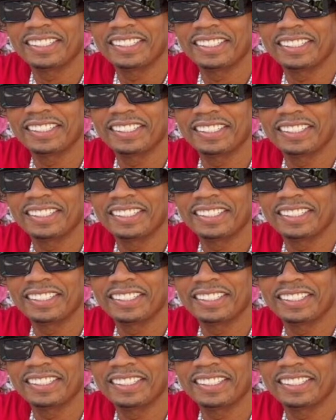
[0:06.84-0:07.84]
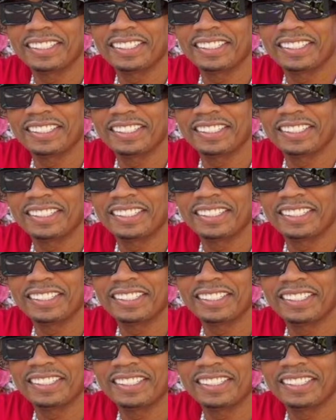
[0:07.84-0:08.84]

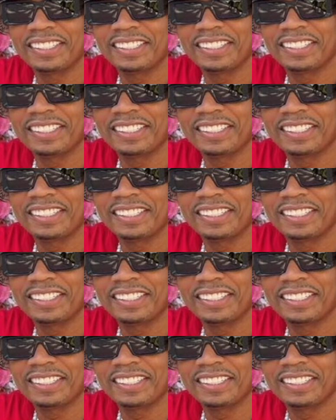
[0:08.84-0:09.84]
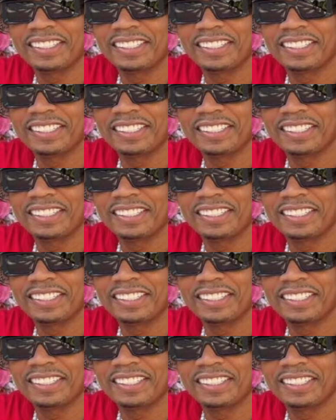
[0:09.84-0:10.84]

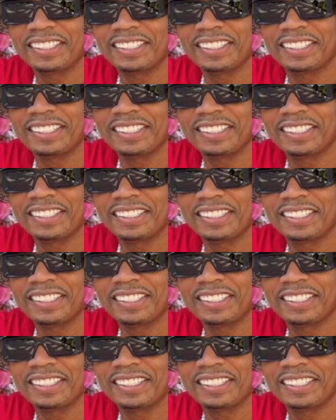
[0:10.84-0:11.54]
(silent)